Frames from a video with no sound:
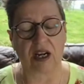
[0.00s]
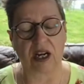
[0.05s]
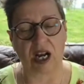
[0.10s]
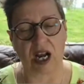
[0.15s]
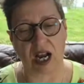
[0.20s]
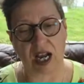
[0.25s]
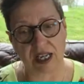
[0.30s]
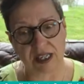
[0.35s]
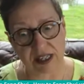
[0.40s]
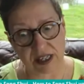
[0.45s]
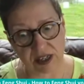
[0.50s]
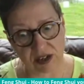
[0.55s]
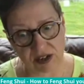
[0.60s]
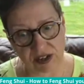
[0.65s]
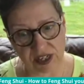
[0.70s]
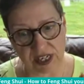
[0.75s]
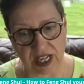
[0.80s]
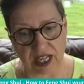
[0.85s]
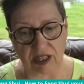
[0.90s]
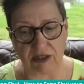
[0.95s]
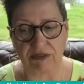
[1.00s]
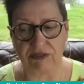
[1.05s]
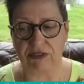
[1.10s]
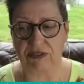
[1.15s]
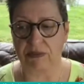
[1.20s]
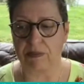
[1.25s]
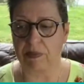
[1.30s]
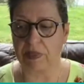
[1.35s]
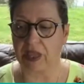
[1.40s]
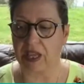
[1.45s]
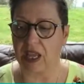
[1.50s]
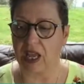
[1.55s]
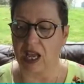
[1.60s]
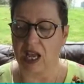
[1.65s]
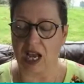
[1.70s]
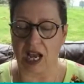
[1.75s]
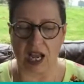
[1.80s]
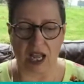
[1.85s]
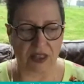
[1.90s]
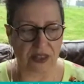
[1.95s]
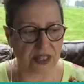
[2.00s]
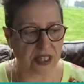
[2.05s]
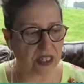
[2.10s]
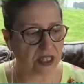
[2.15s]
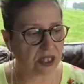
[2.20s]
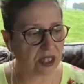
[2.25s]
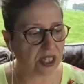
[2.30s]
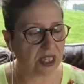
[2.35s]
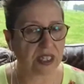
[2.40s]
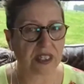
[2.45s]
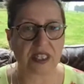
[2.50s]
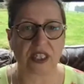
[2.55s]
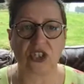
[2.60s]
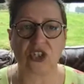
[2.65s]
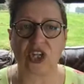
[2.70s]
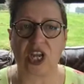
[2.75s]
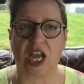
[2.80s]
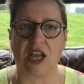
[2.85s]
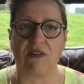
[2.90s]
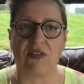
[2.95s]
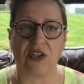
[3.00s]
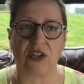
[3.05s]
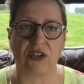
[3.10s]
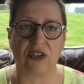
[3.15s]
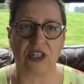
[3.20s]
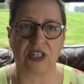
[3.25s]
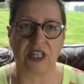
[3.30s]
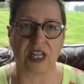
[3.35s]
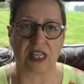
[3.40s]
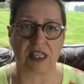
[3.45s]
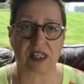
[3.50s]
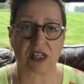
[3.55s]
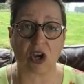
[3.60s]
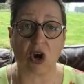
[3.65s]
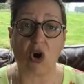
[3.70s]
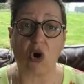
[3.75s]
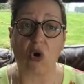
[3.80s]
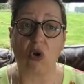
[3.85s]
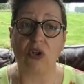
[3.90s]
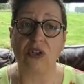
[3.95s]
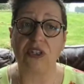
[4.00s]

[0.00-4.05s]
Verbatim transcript: ask yourself, are these things that you're having on your desk all